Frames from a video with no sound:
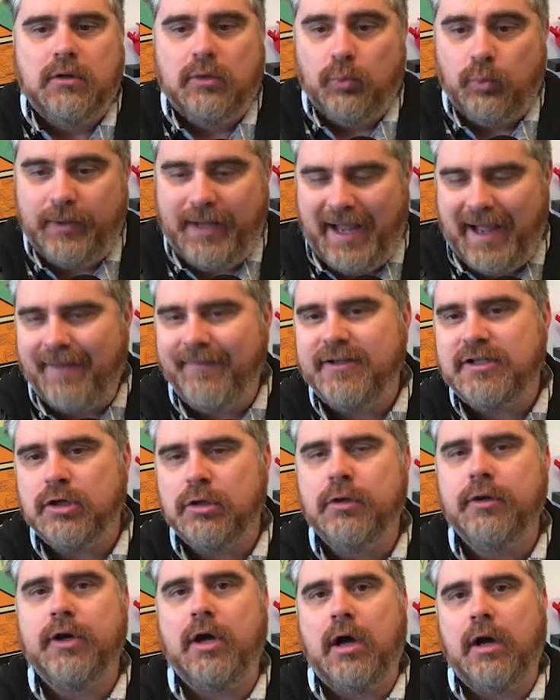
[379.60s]
we have it
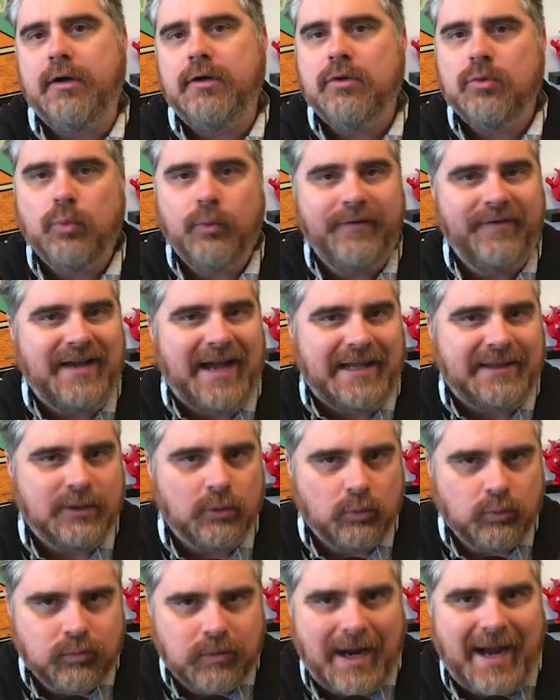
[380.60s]
turned on. We've got the
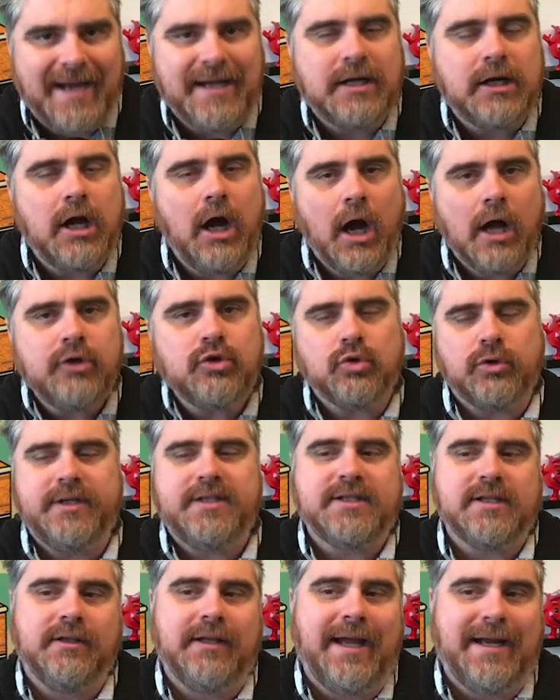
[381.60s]
right country
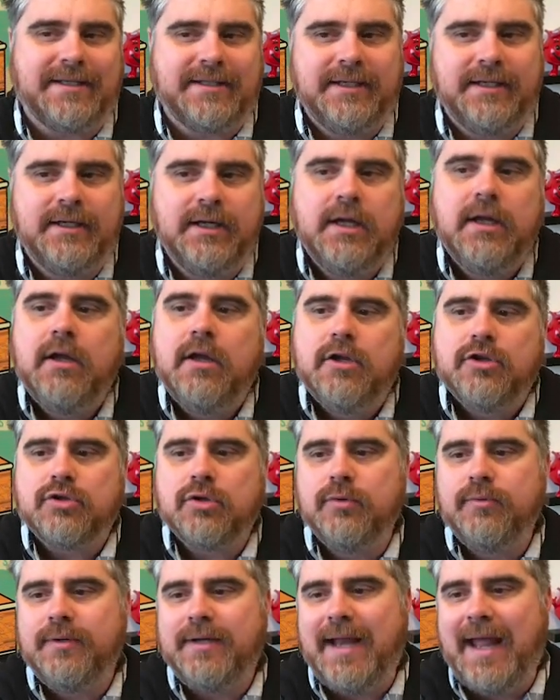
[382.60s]
selected.
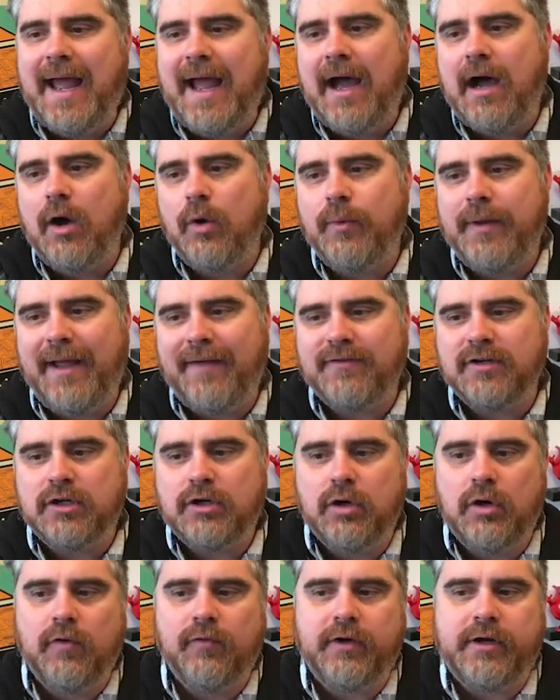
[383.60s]
So now we have to
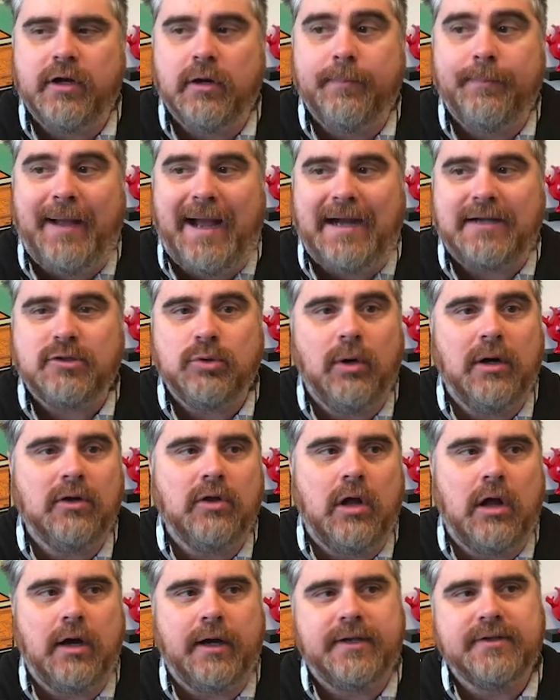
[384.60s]
go over here back to our
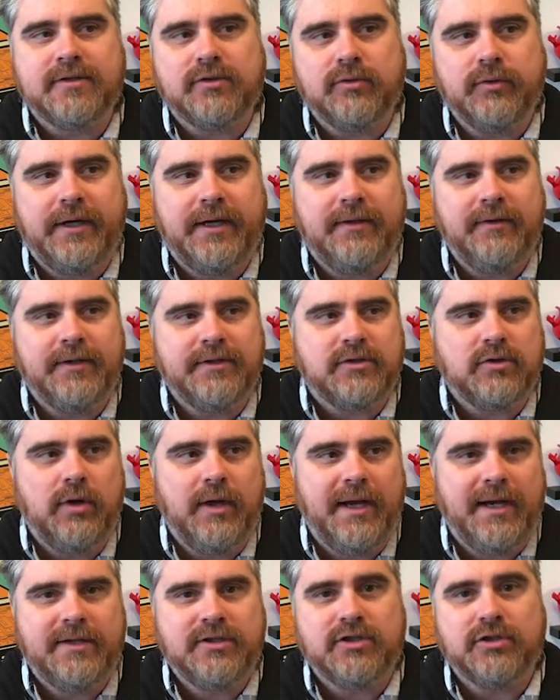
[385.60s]
login screen. Let's go
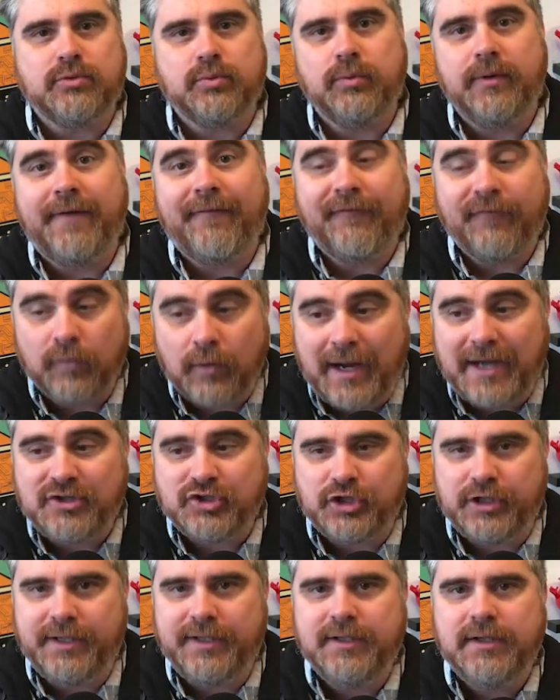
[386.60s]
ahead and just
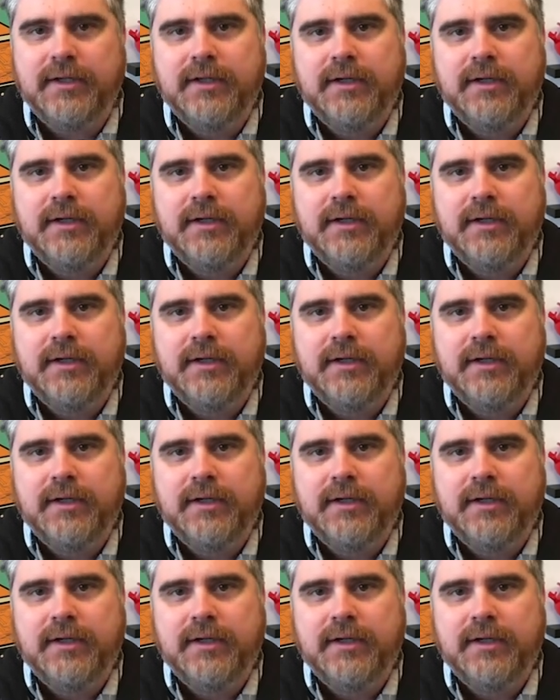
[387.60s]
refresh it